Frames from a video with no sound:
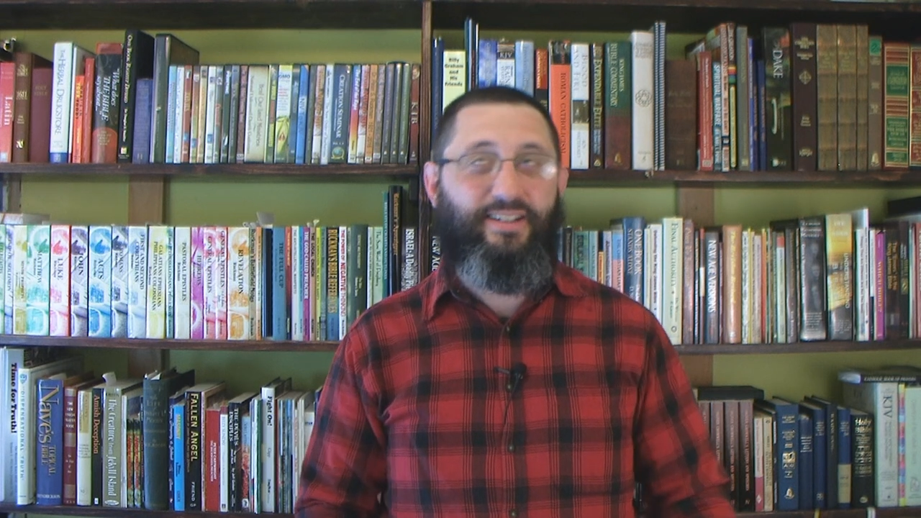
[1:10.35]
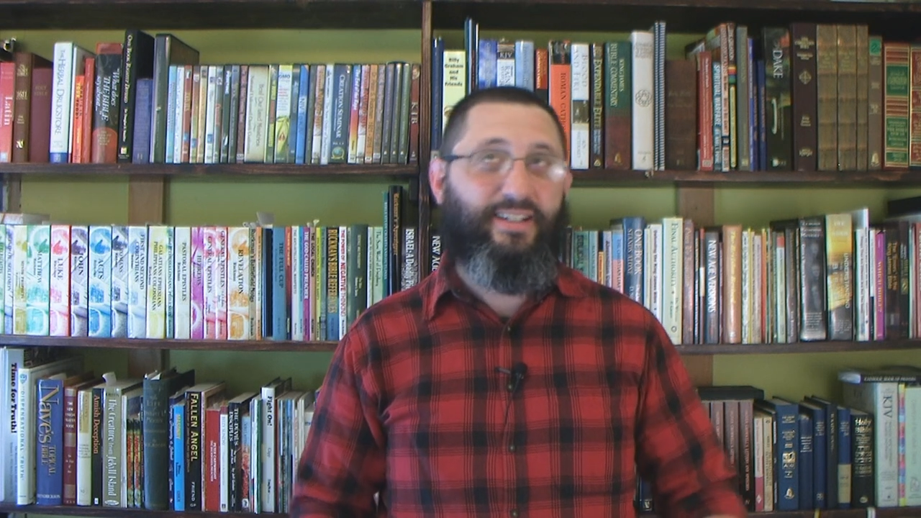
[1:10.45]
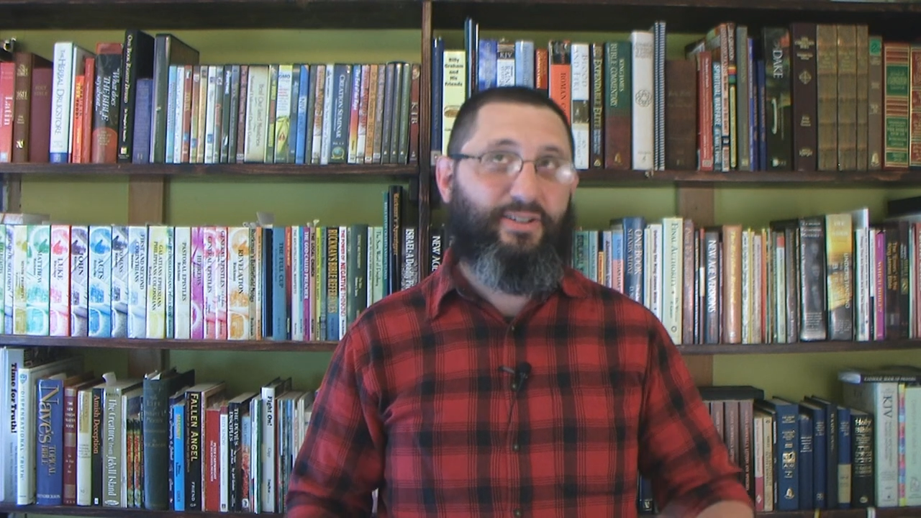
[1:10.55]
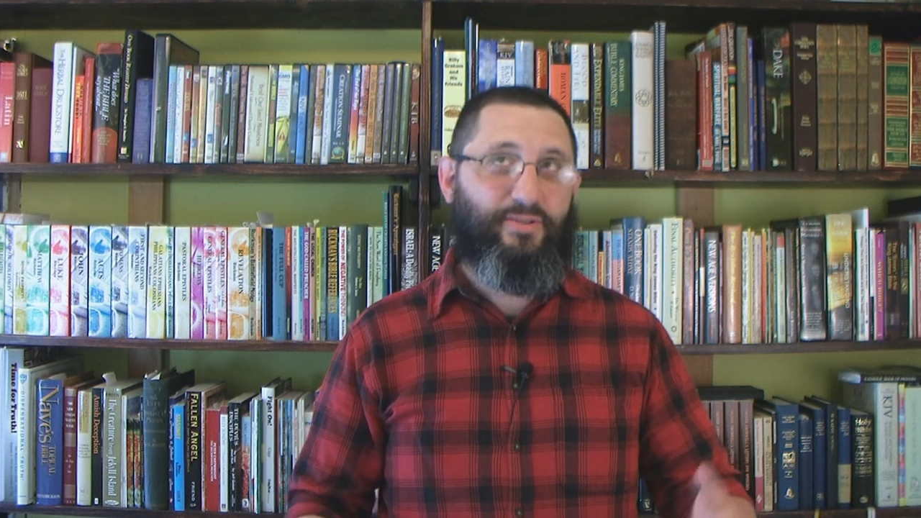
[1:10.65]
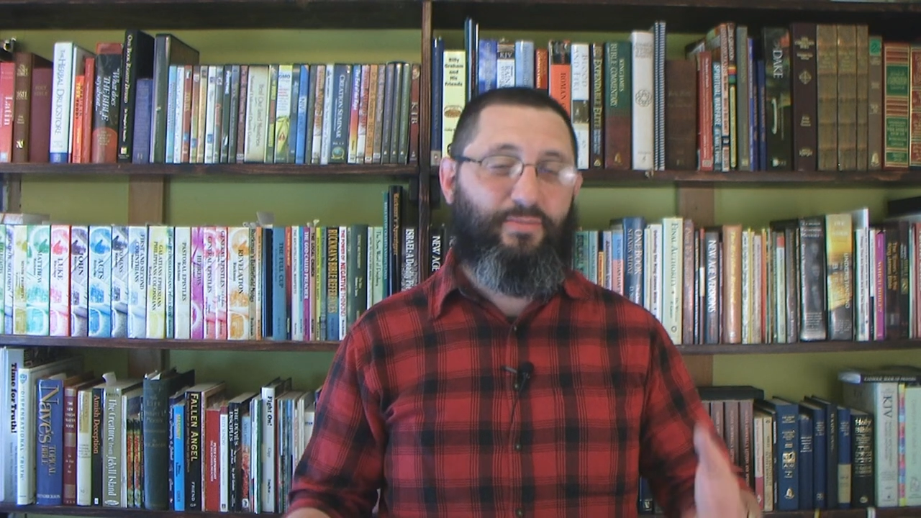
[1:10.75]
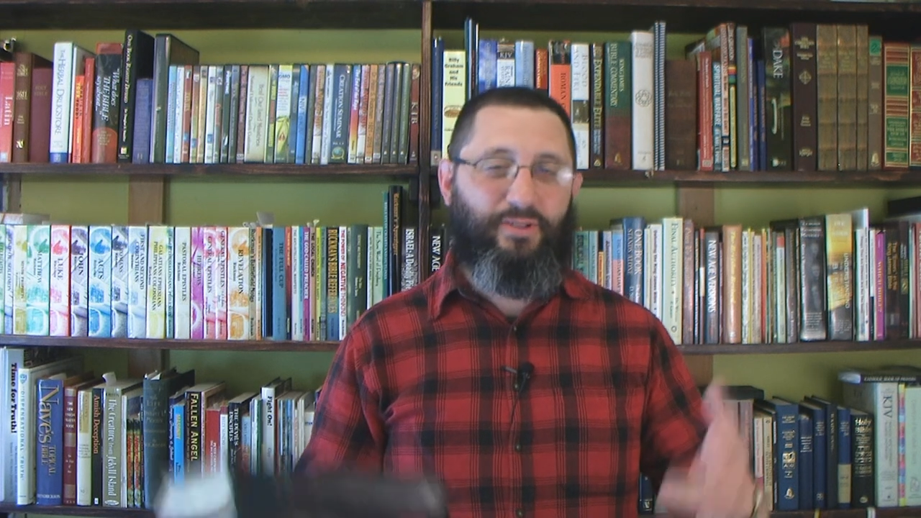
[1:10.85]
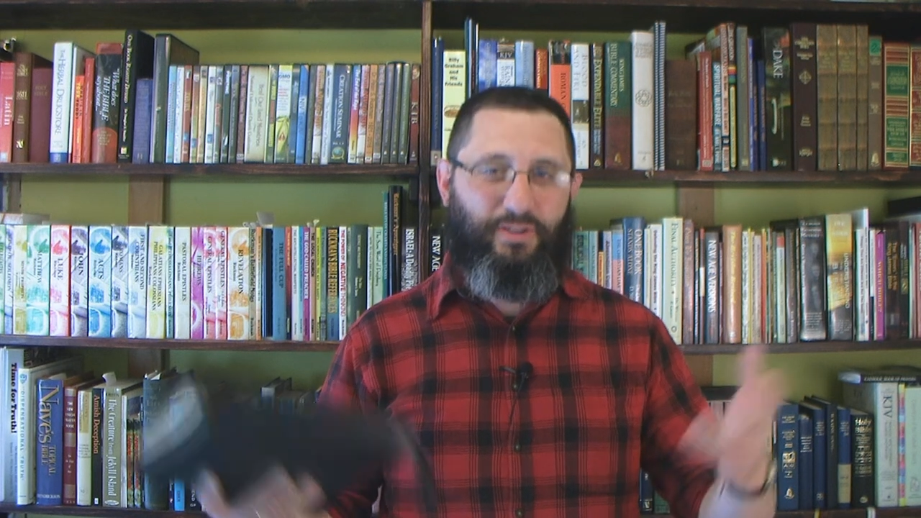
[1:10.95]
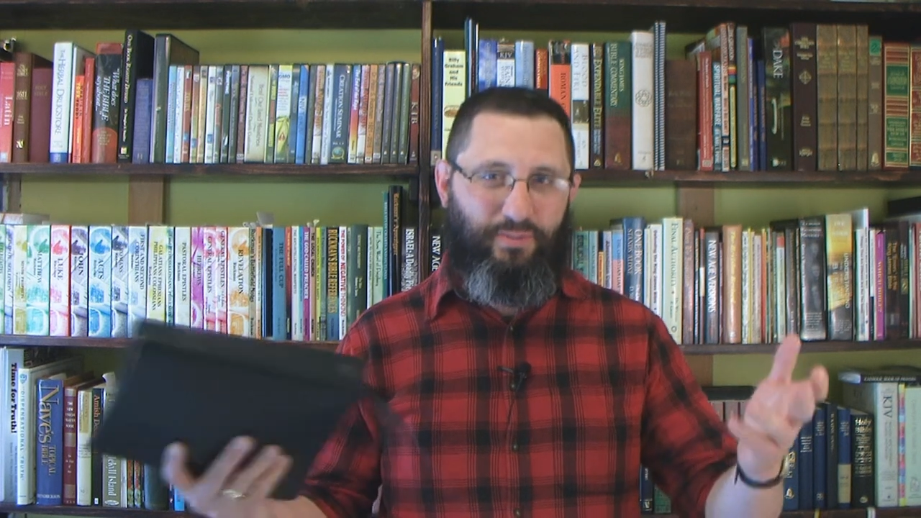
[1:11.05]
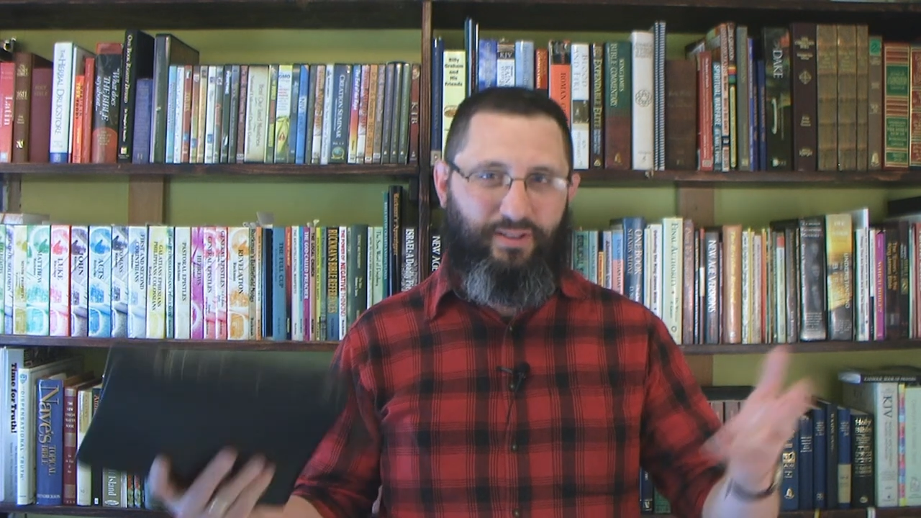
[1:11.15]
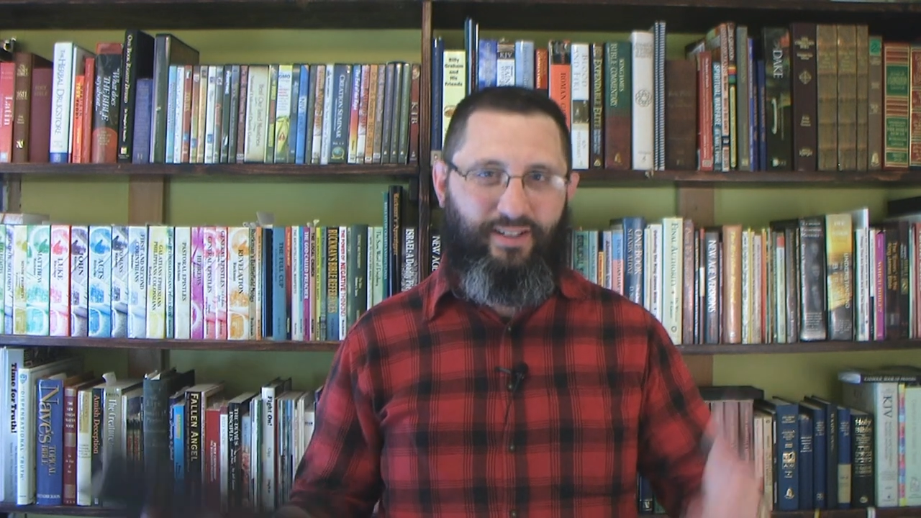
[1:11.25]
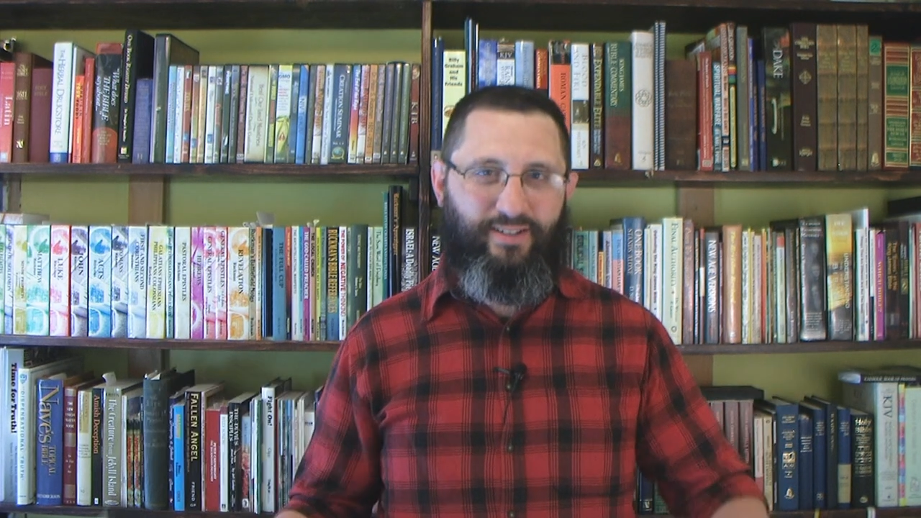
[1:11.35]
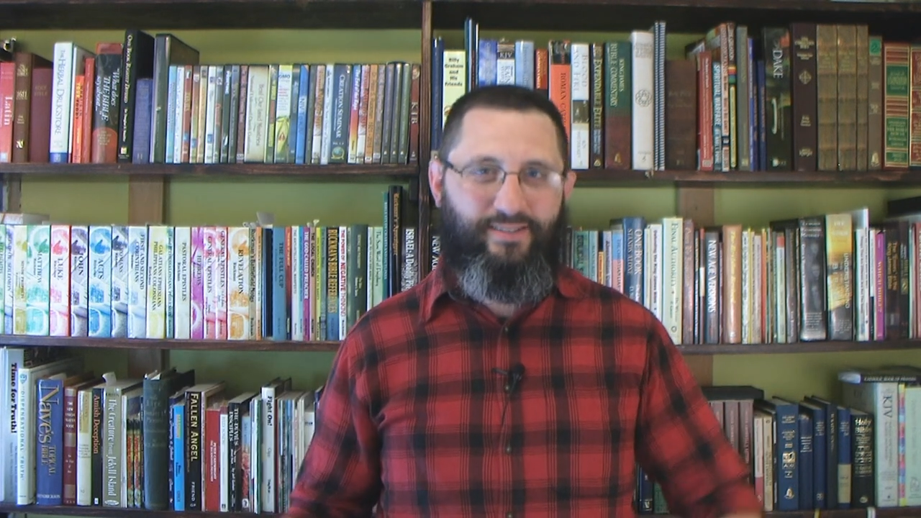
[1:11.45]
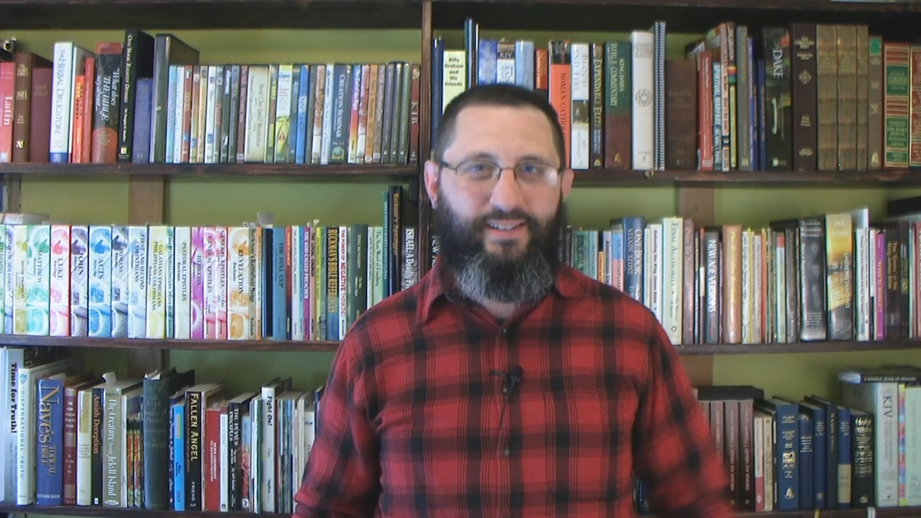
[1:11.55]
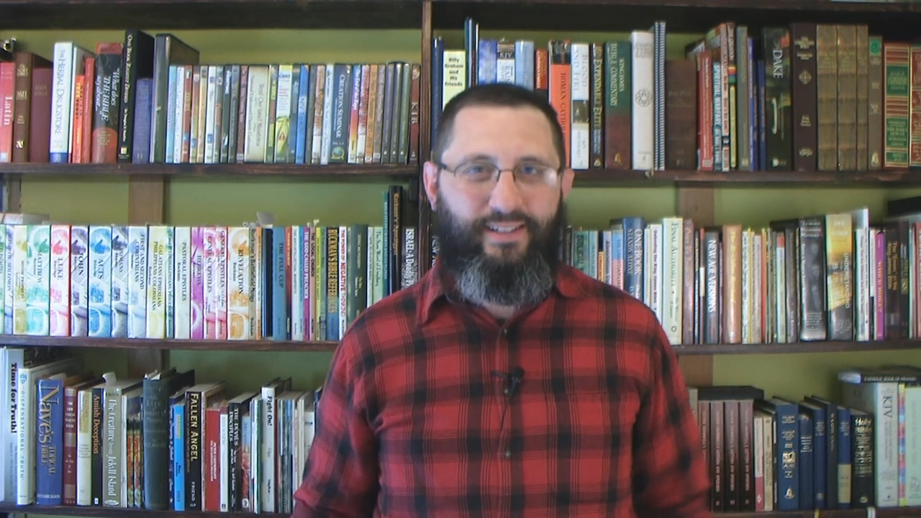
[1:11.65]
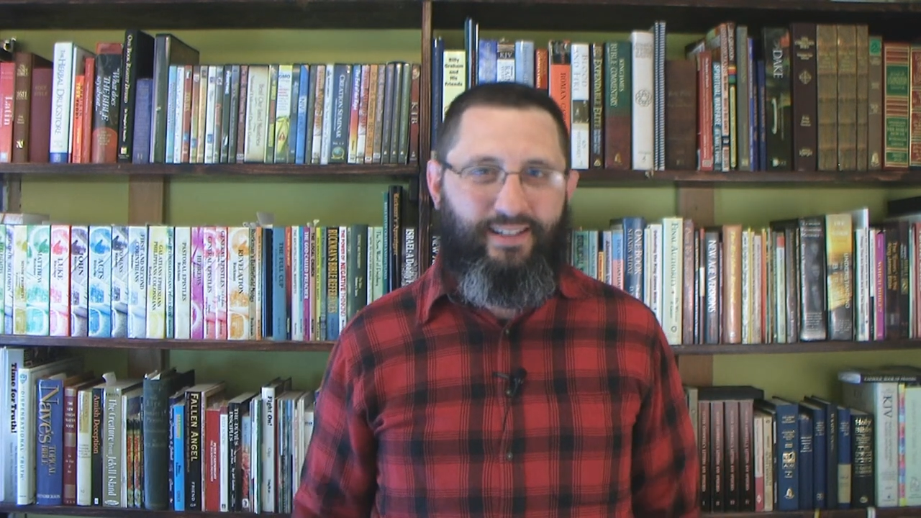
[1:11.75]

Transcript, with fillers: say in the history books, but, you know,